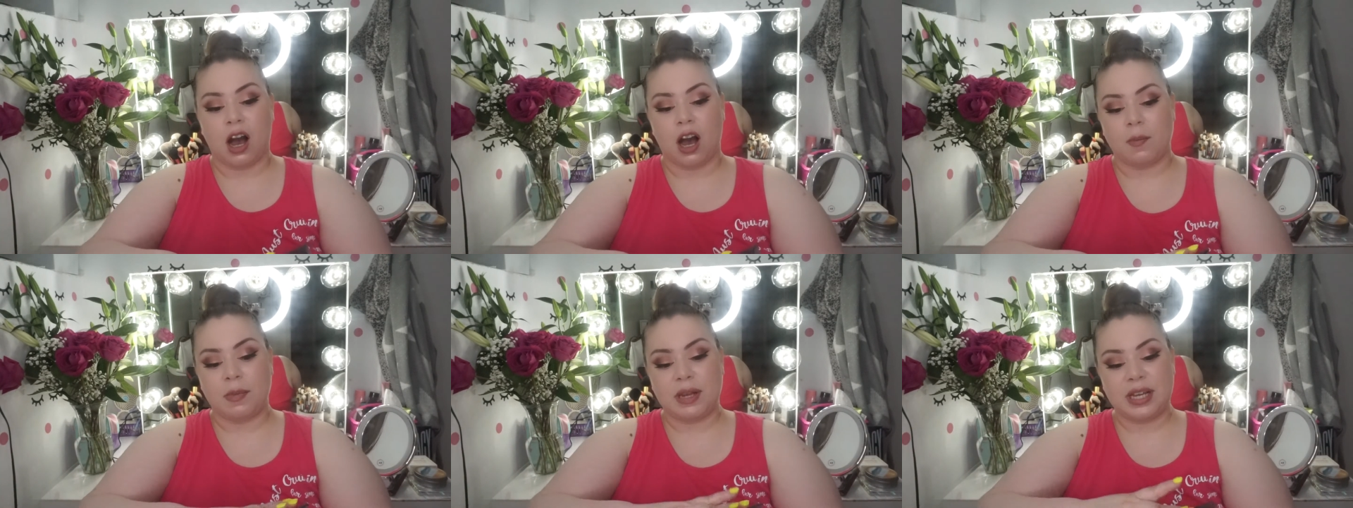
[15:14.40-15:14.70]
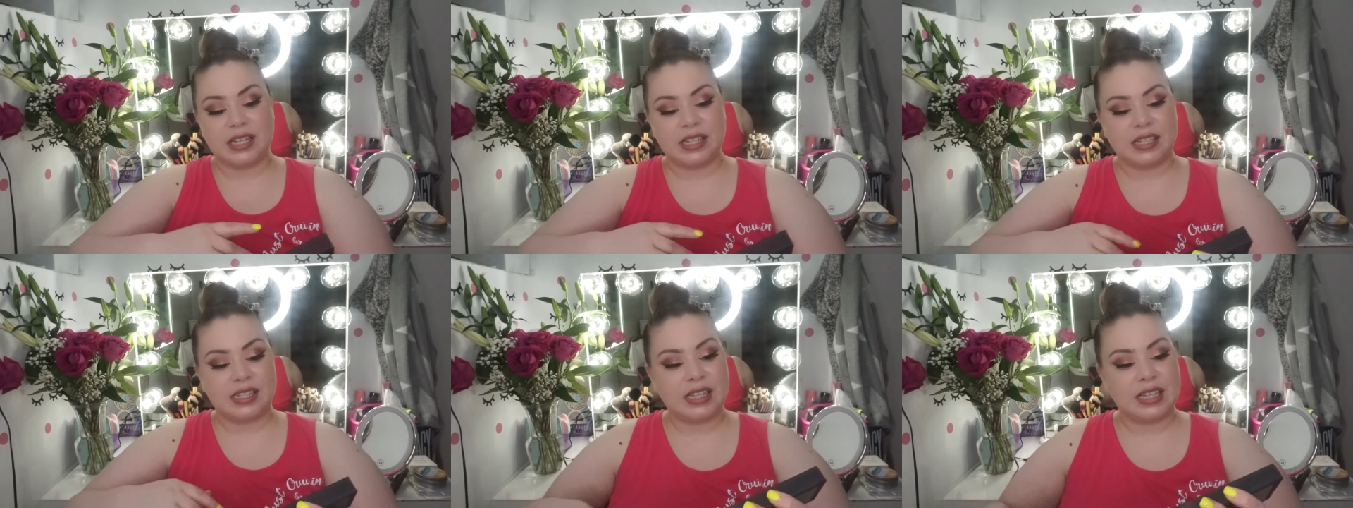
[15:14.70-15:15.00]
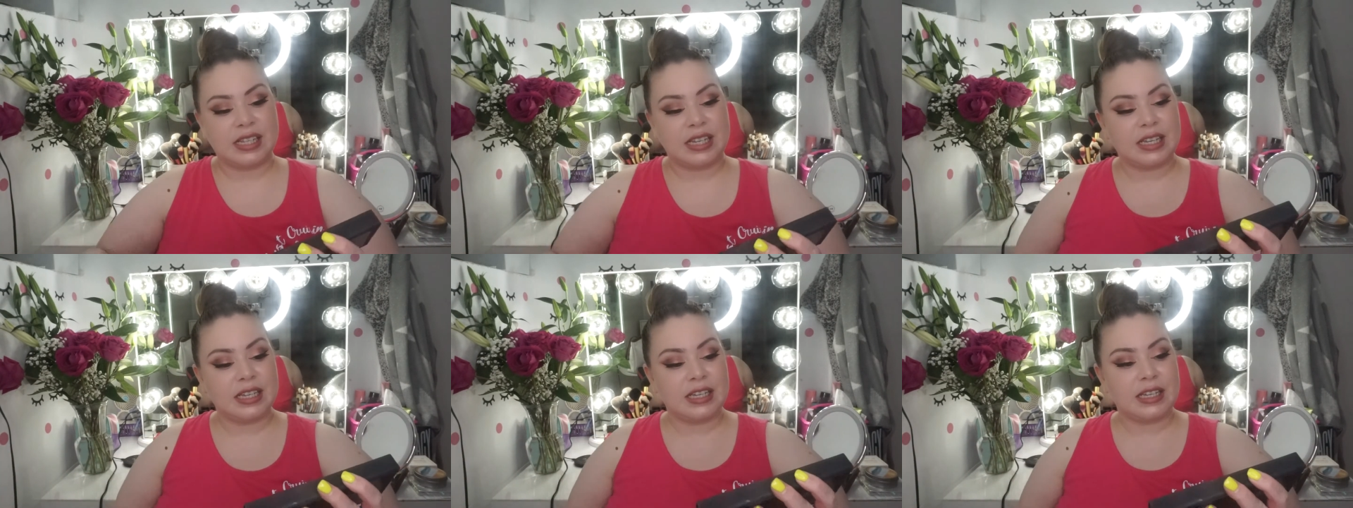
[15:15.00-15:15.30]
is
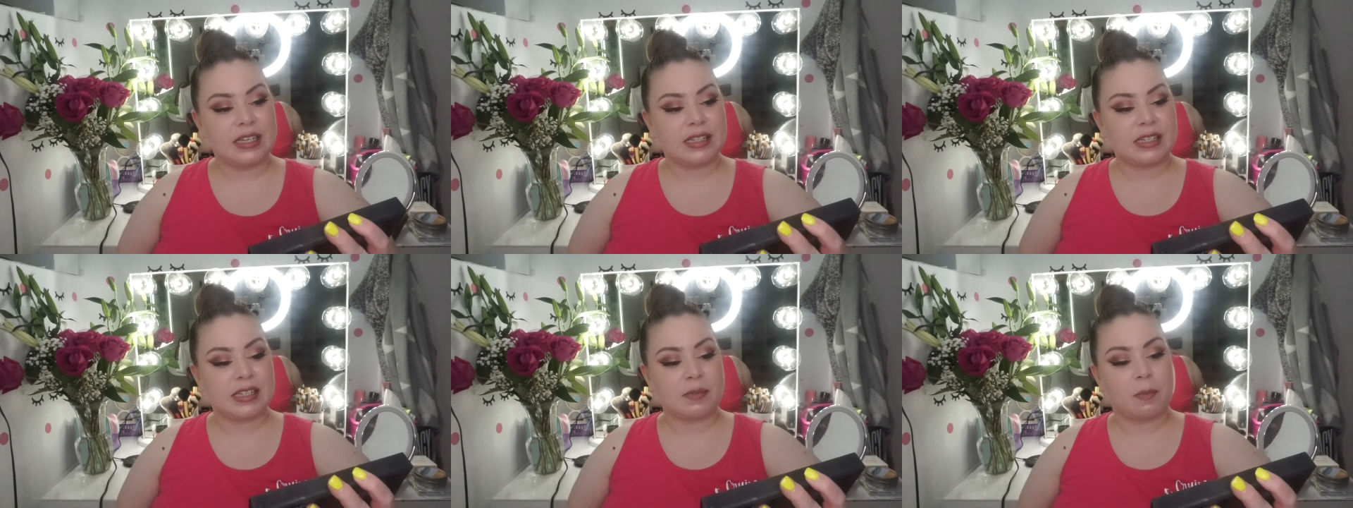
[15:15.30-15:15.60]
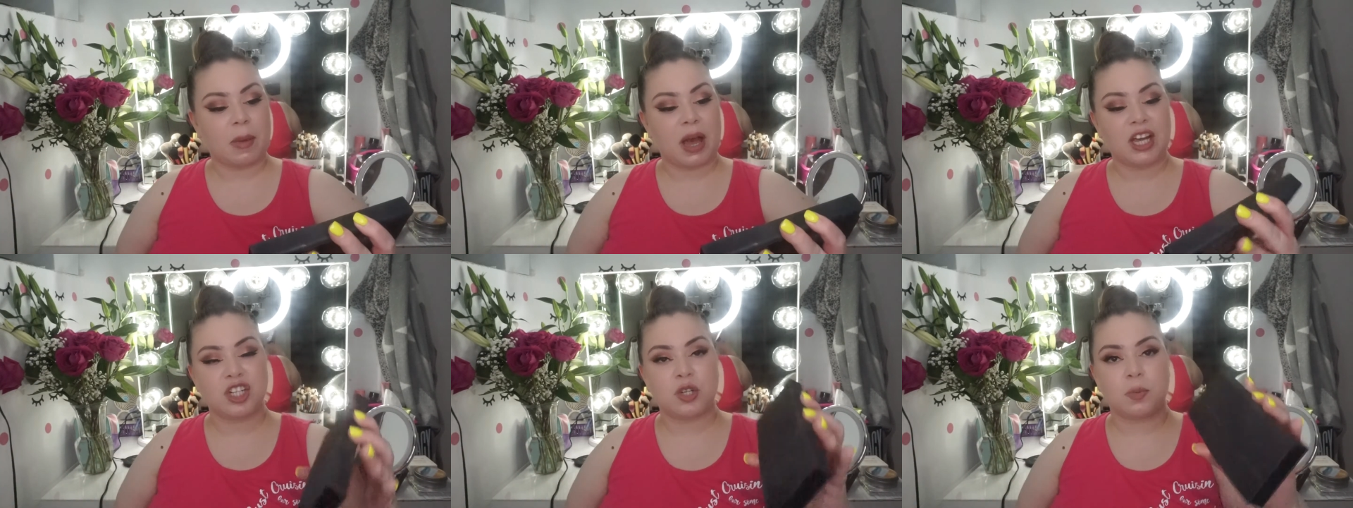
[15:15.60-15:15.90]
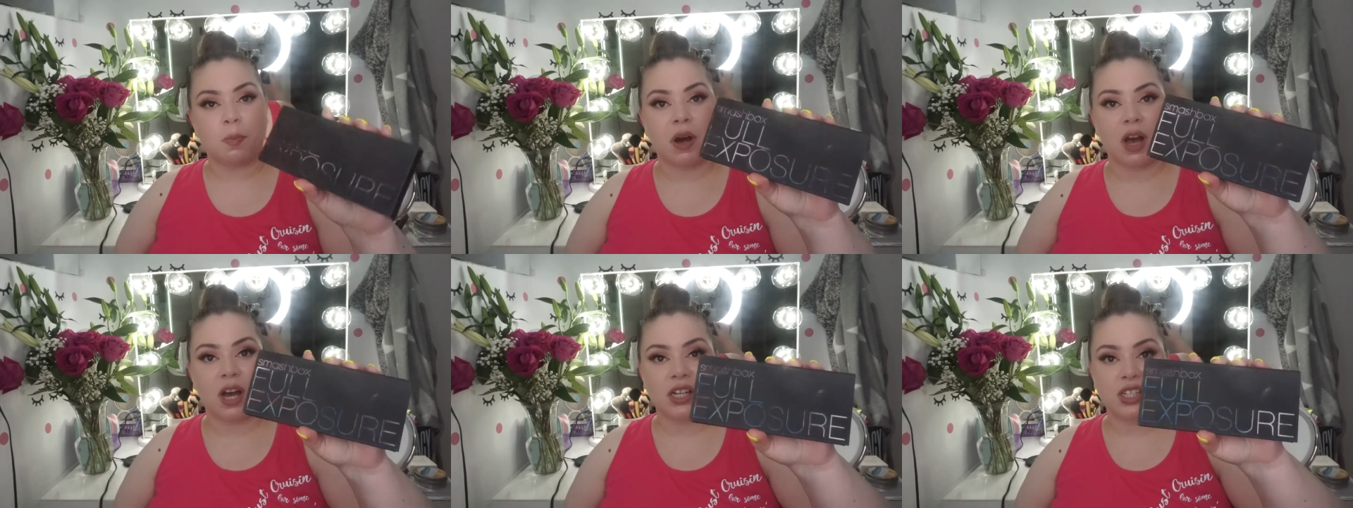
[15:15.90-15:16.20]
the
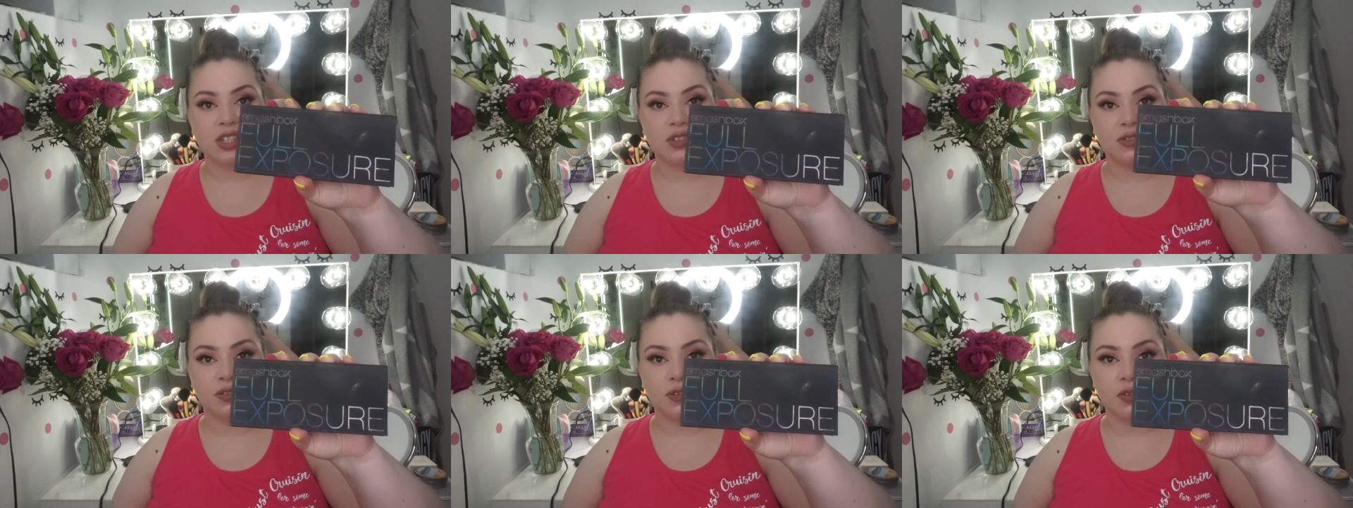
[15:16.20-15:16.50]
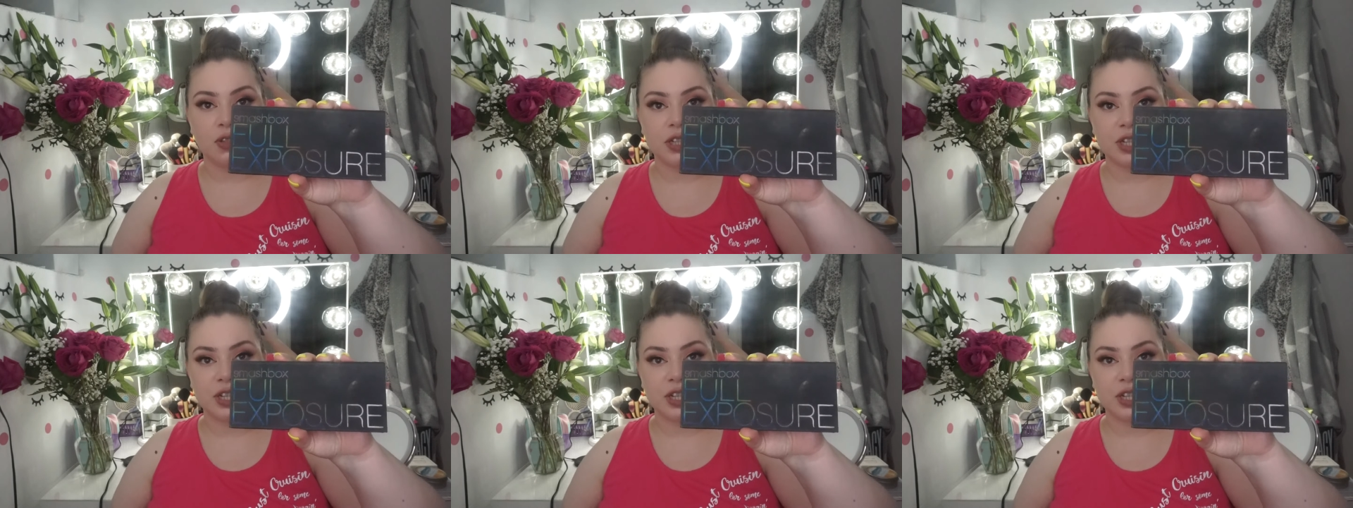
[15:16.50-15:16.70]
Smashbox Full